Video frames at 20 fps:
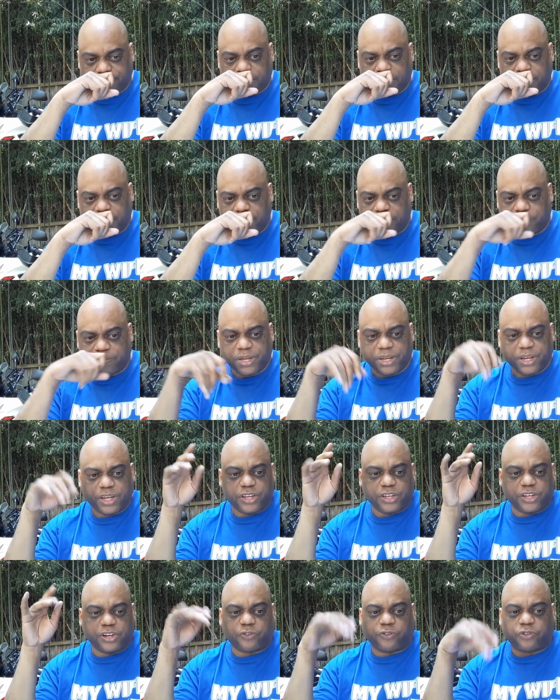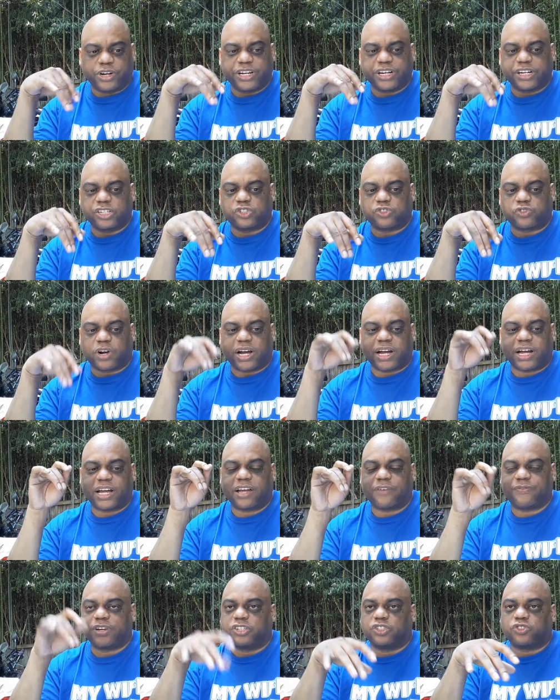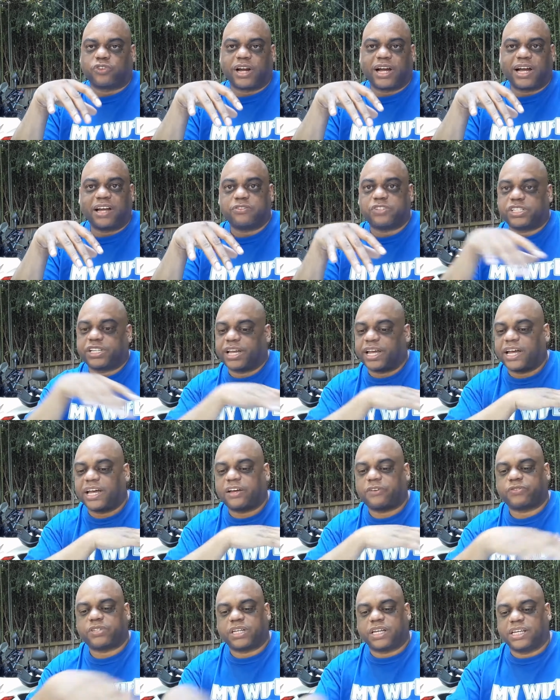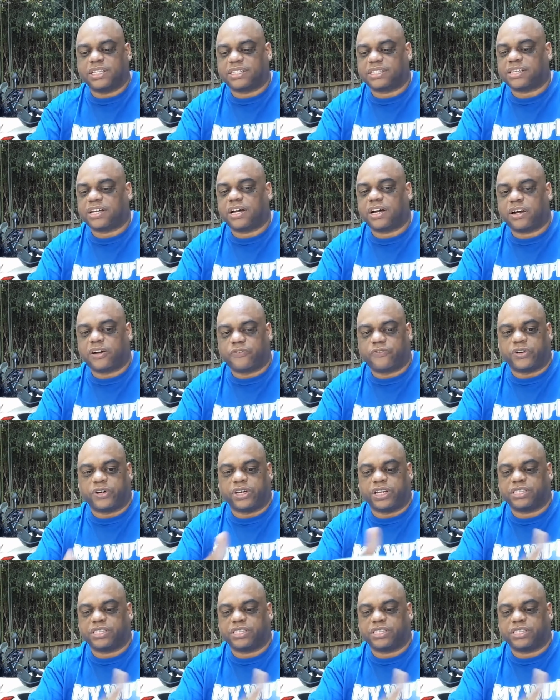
um, your rear drive, your drive shaft, it's covered.